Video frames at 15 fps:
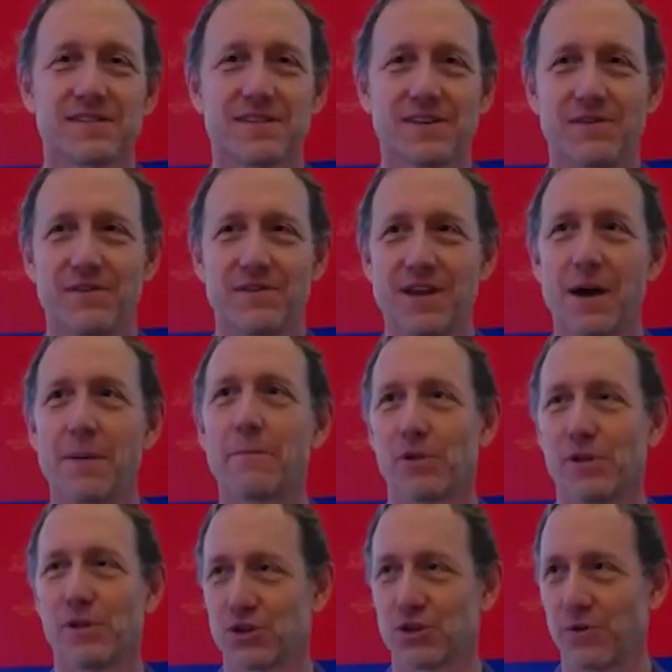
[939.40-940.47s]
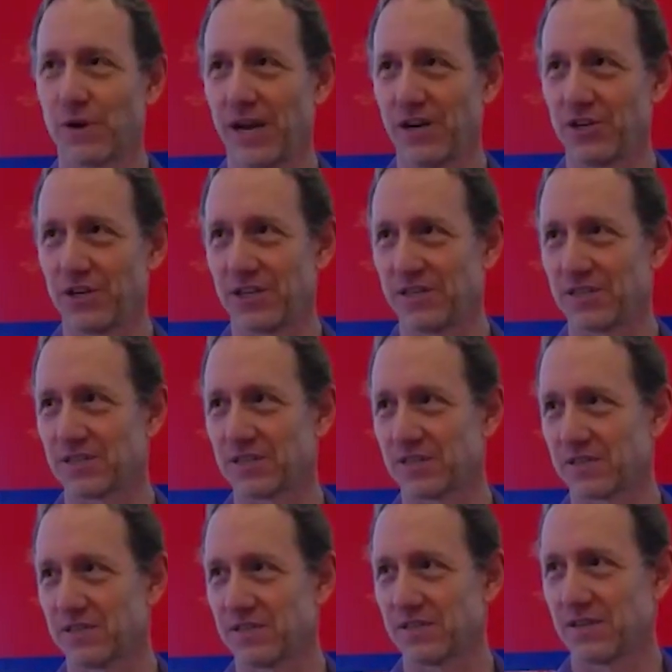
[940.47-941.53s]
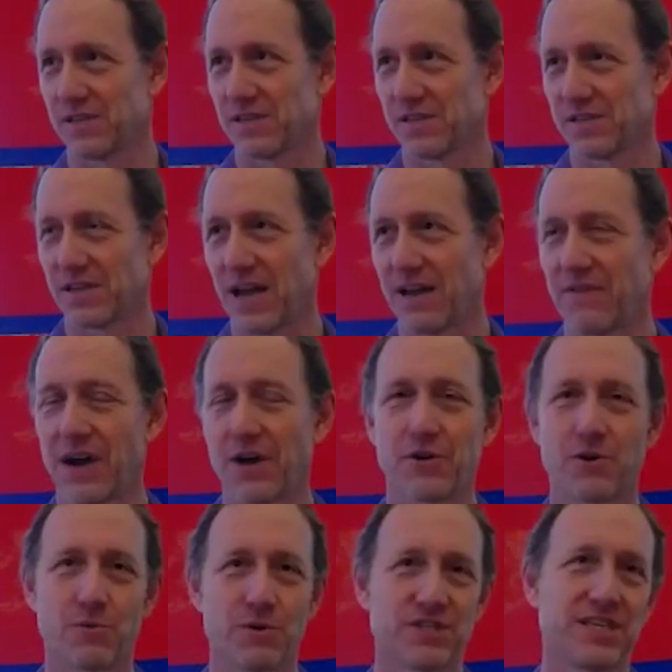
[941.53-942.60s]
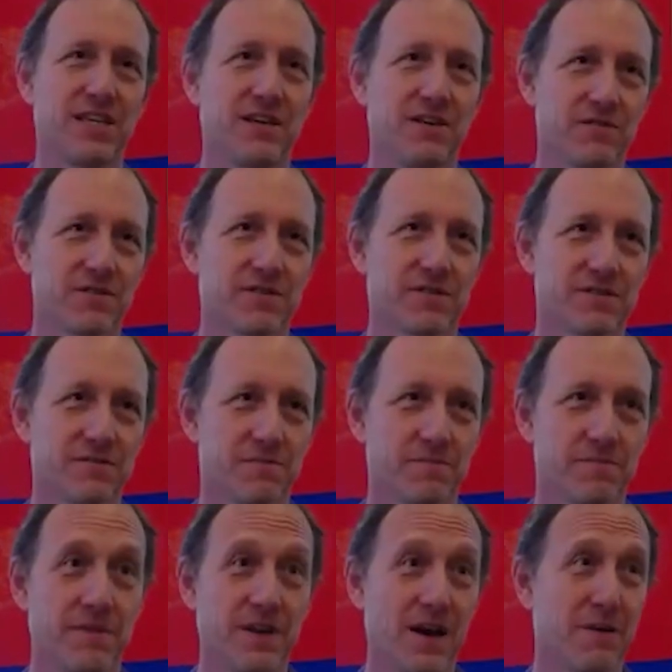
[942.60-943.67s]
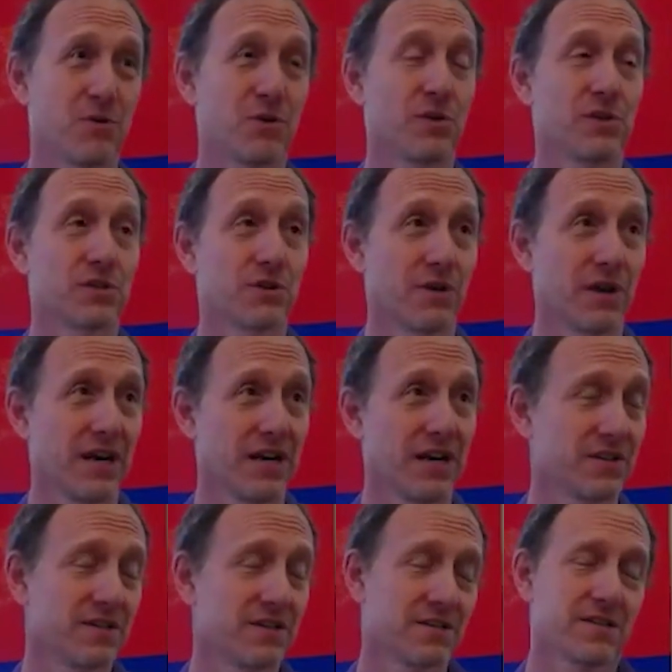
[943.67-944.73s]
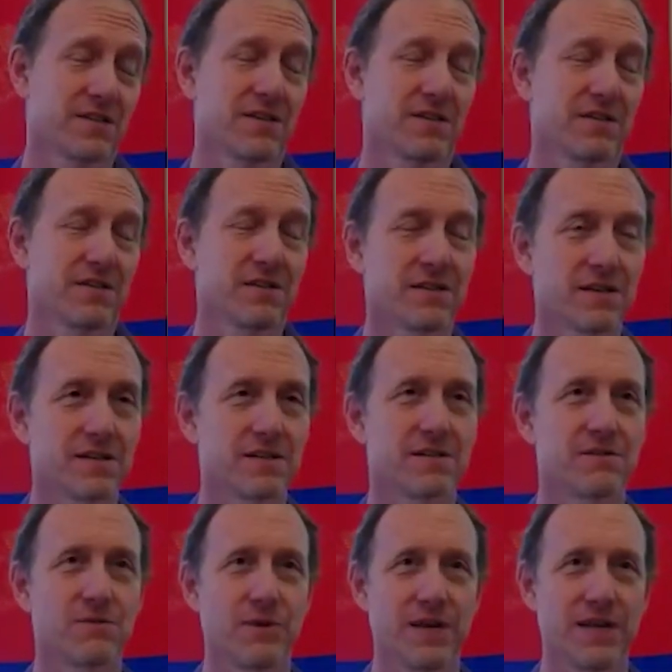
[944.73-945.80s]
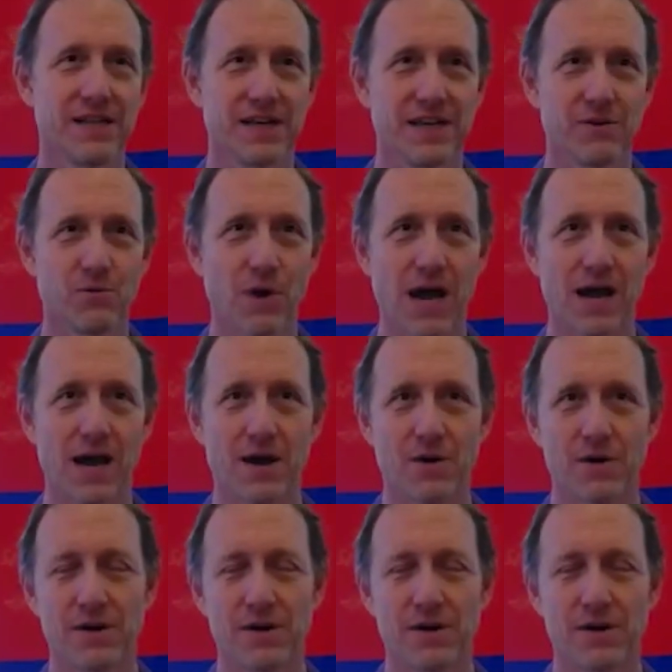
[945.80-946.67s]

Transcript: You know, numberless creations I vow to receive. Numberless creations. Really? Wow